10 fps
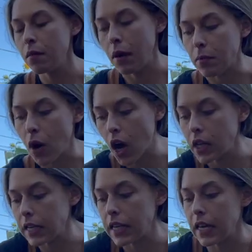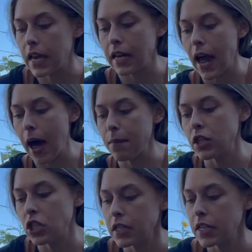my broccoli and
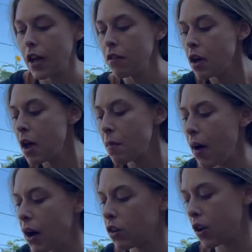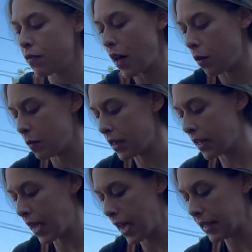cabbage and stuff, but I don't know if that will be the
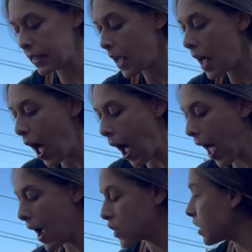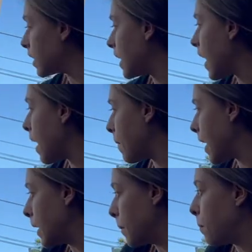case. I actually think I might
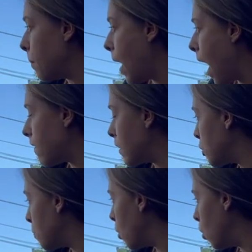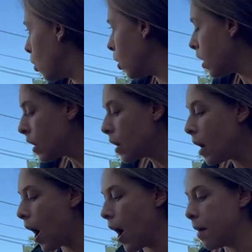end up having to pull
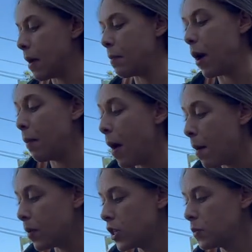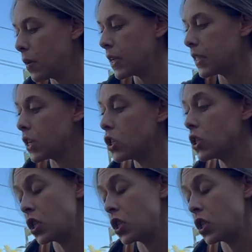my bell peppers because they're just